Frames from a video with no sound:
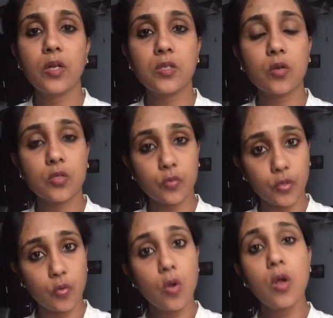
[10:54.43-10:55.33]
is going to
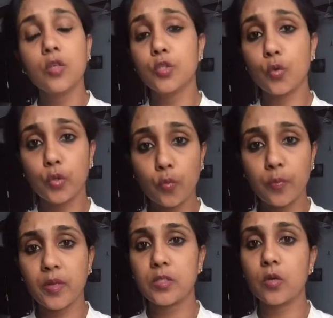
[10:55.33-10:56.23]
show you
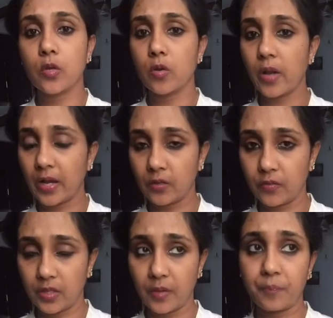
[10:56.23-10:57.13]
based on your activity.